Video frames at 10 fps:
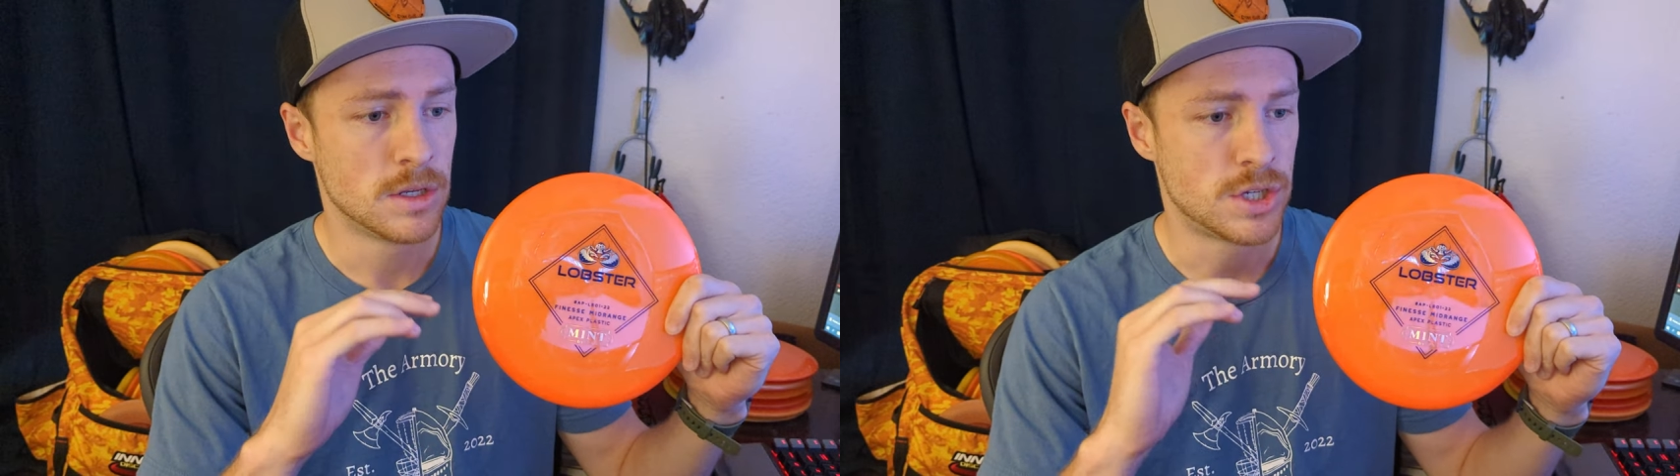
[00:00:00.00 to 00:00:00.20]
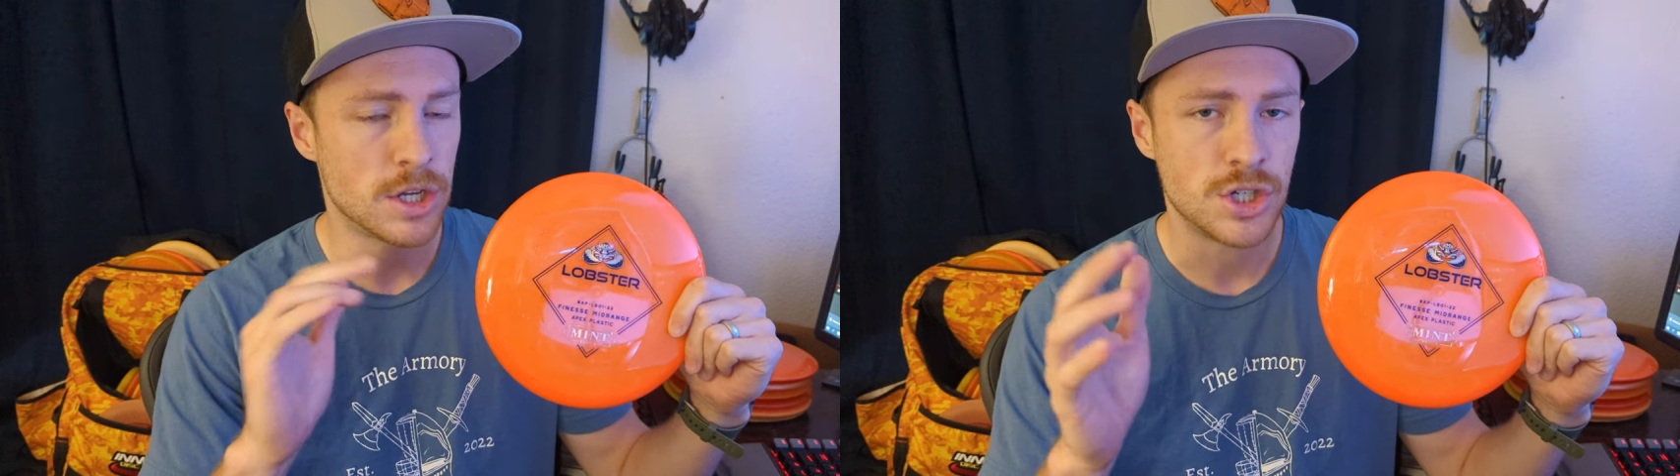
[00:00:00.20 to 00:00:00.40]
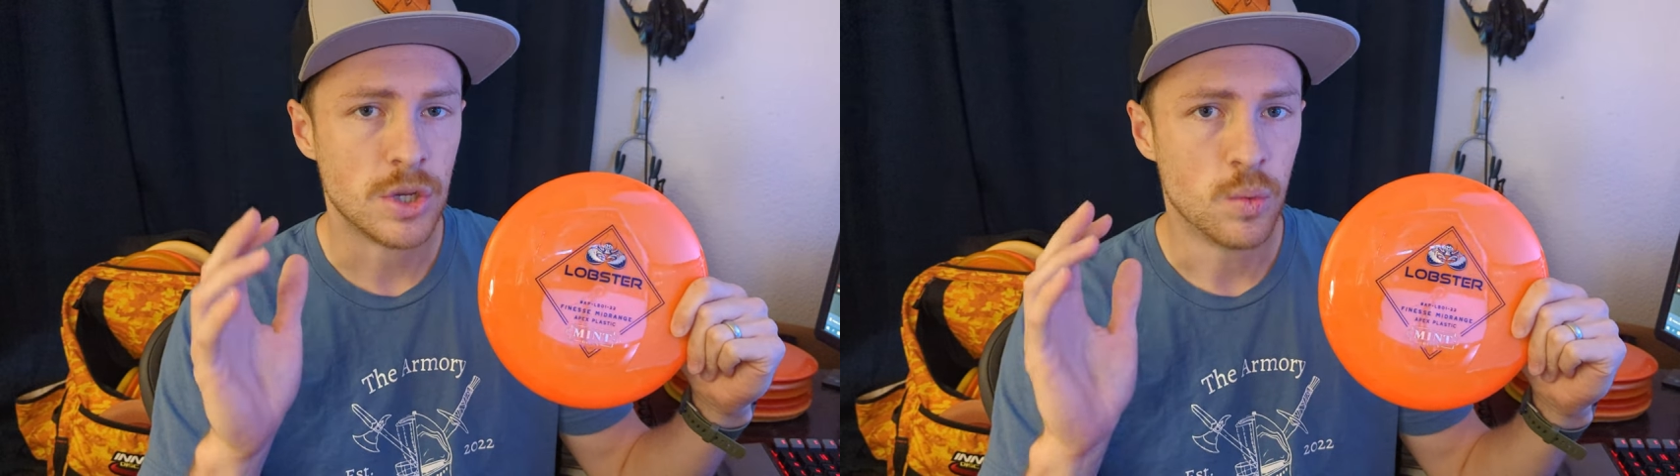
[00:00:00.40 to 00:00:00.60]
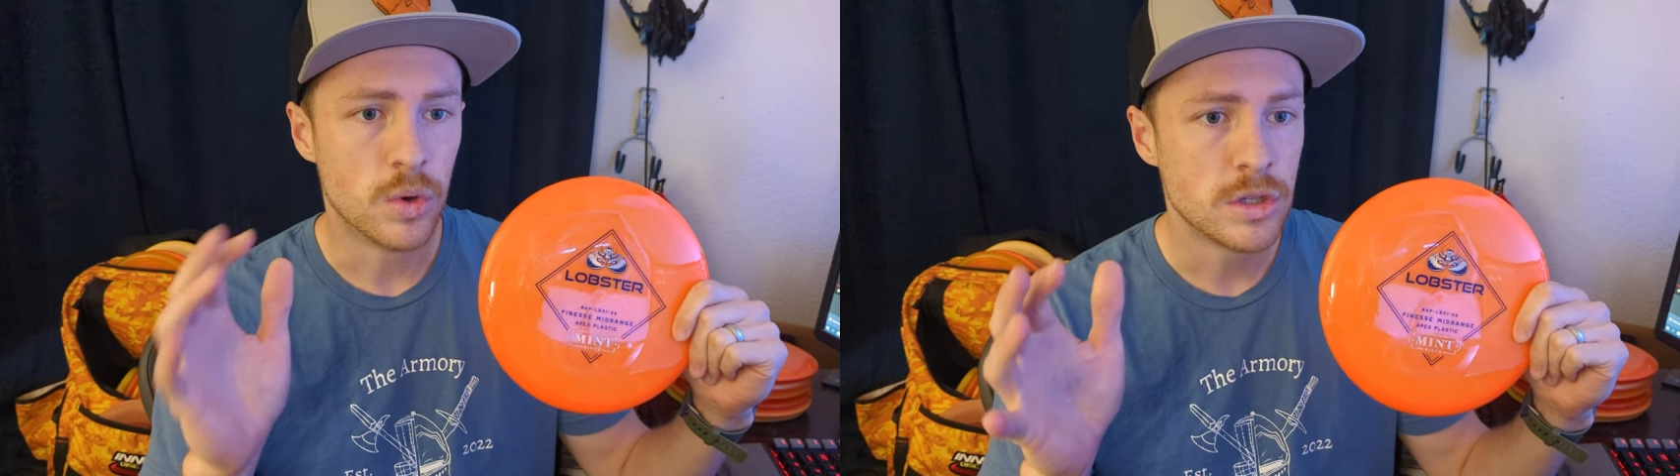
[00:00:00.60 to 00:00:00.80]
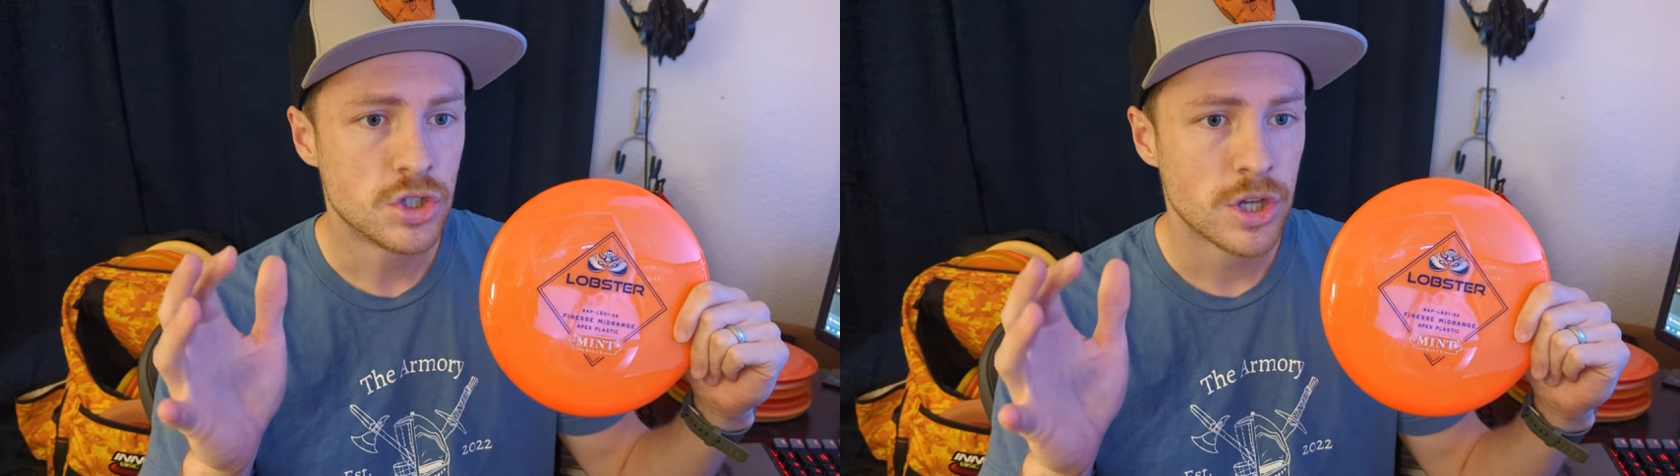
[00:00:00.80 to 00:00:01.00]
touchy
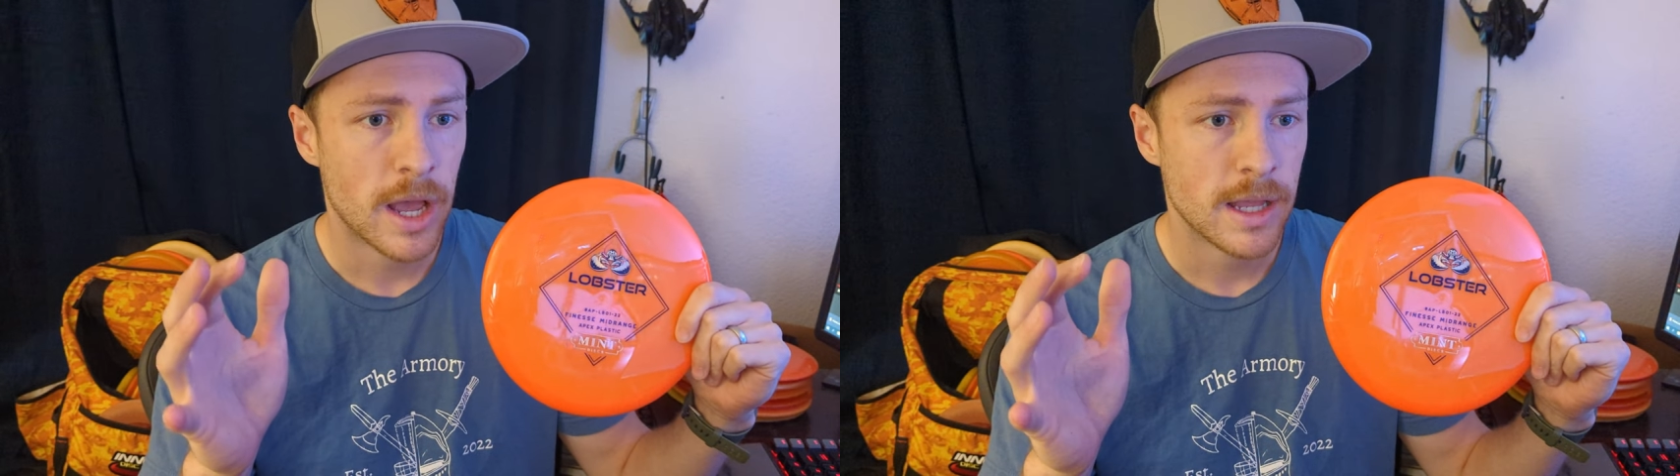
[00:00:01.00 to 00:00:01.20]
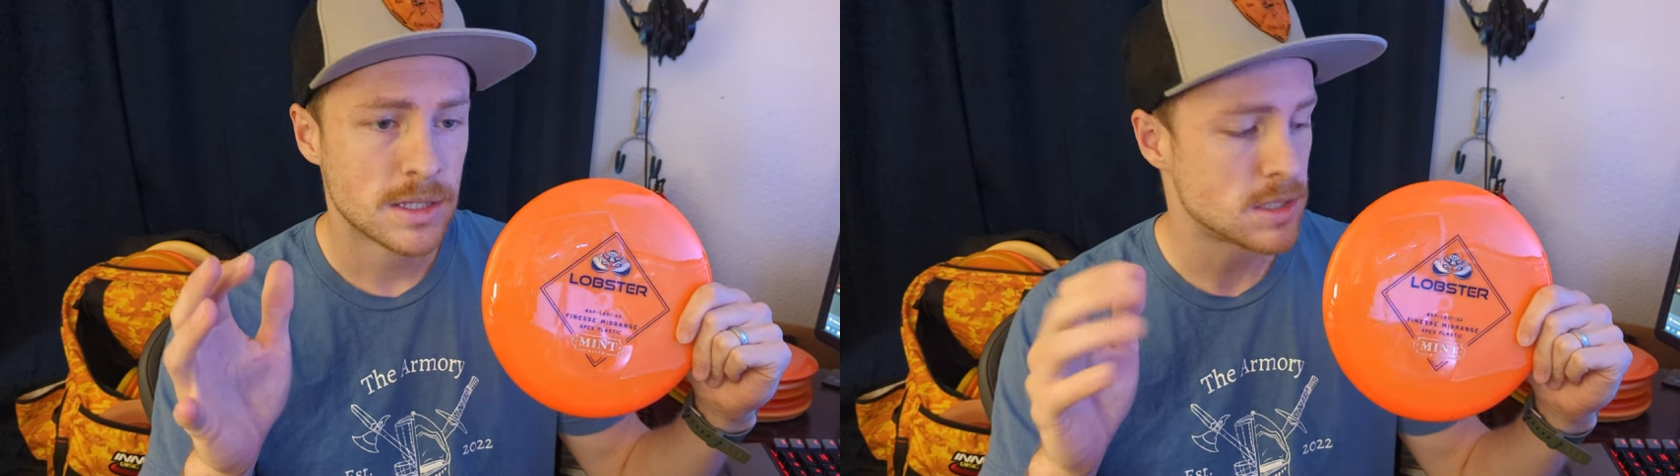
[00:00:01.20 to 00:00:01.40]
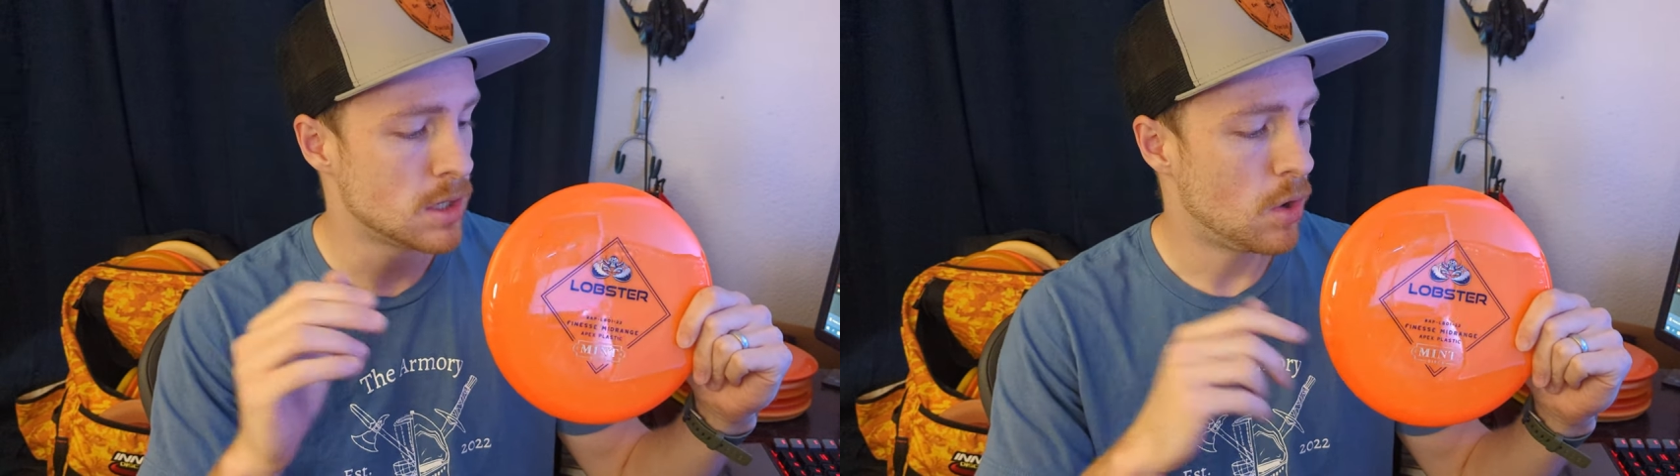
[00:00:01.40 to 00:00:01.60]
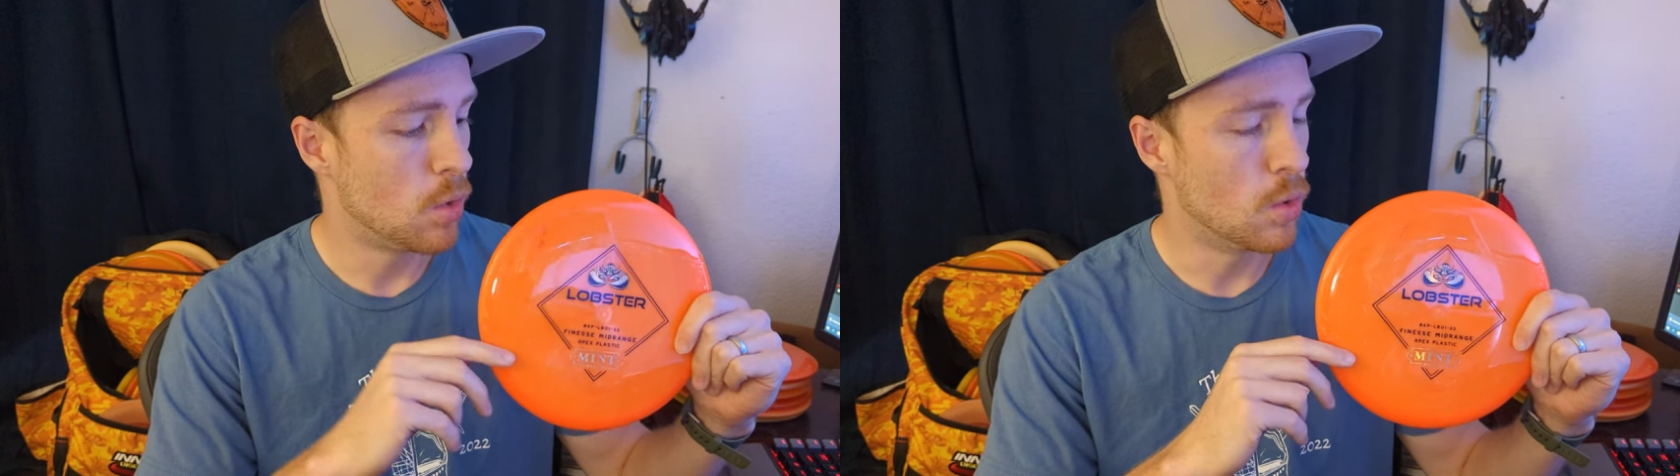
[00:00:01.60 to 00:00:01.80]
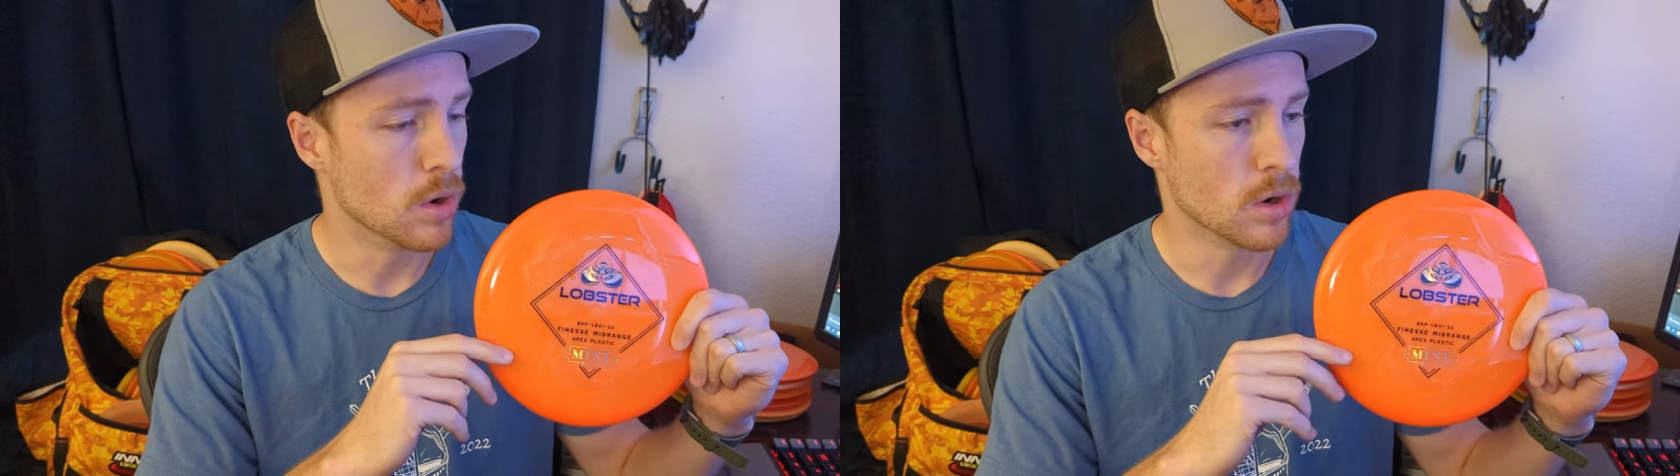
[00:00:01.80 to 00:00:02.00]
wood shots
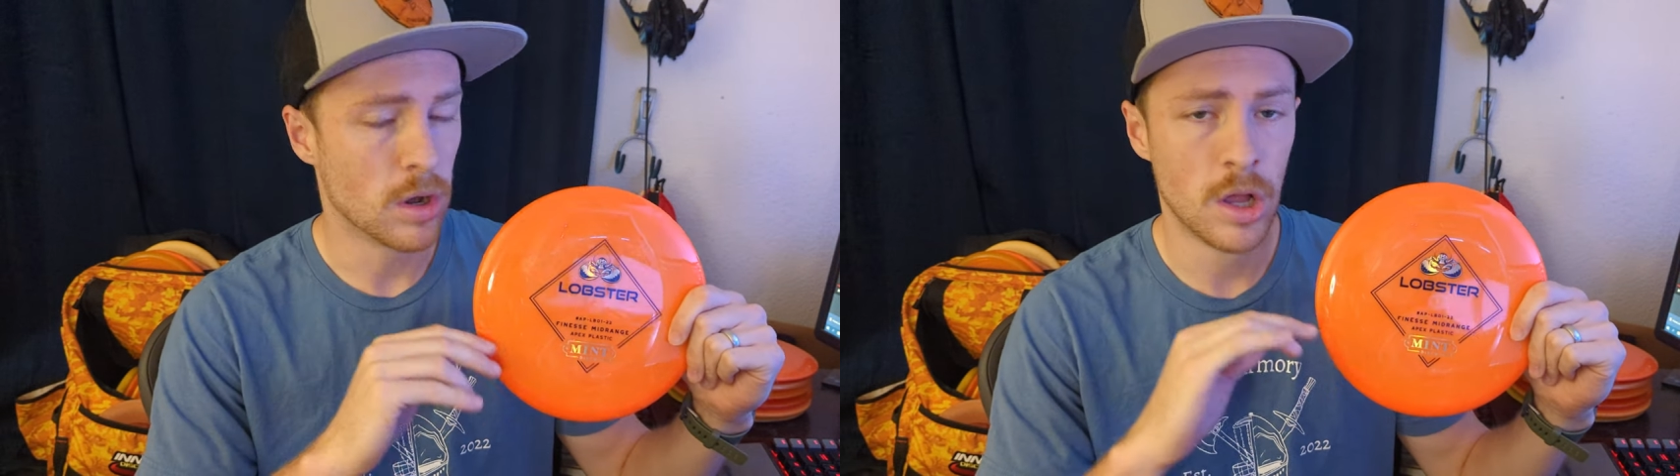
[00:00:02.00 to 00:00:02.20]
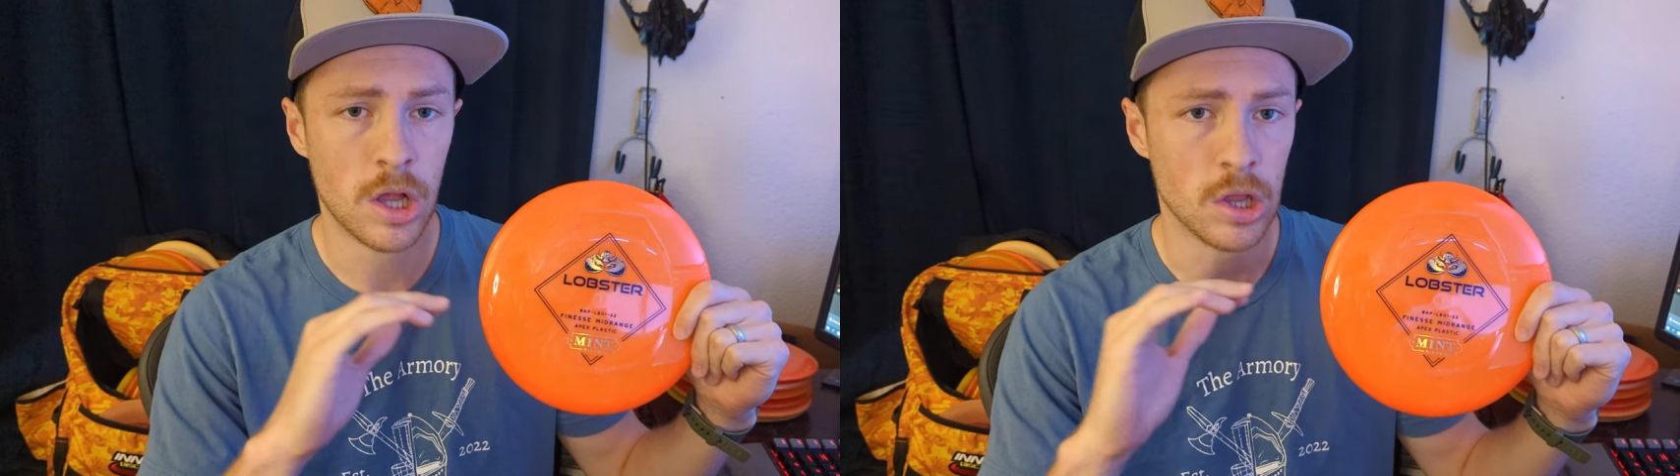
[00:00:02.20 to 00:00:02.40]
or